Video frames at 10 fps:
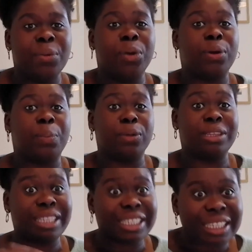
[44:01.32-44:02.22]
We're going to
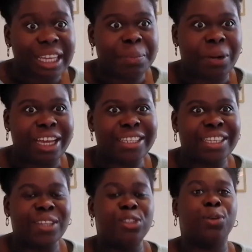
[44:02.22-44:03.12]
put this in
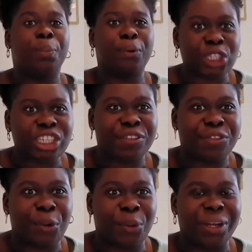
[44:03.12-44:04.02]
place to push it
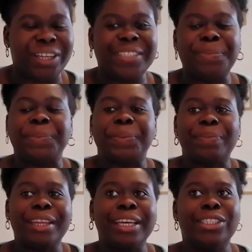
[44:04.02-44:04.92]
forward.
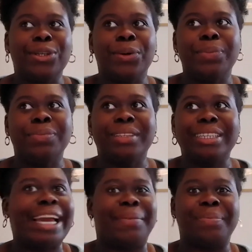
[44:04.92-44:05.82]
So
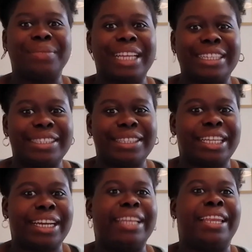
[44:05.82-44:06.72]
yeah, That's the
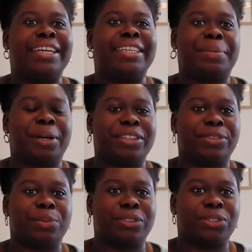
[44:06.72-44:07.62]
thing I liked about
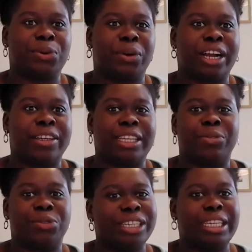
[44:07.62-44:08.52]
the scorecard
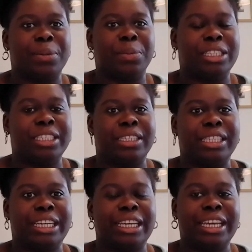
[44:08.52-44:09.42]
that really
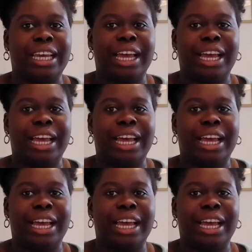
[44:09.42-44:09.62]
immediately